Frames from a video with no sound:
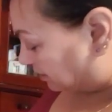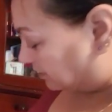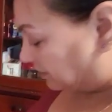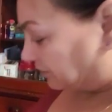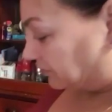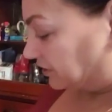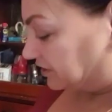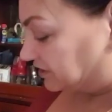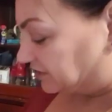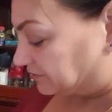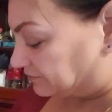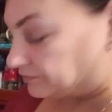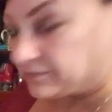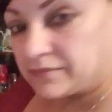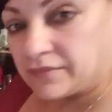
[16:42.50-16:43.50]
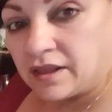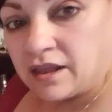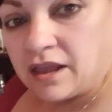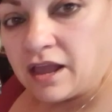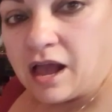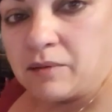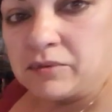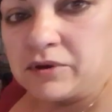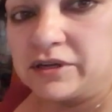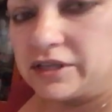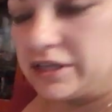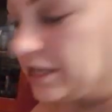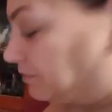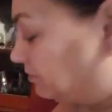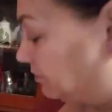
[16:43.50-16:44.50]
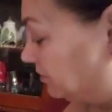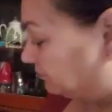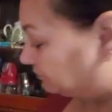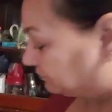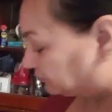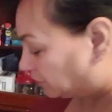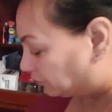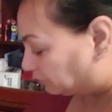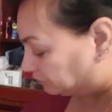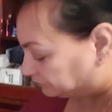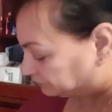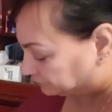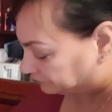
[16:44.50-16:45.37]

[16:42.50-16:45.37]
And there it is. I'm gonna keep, oh,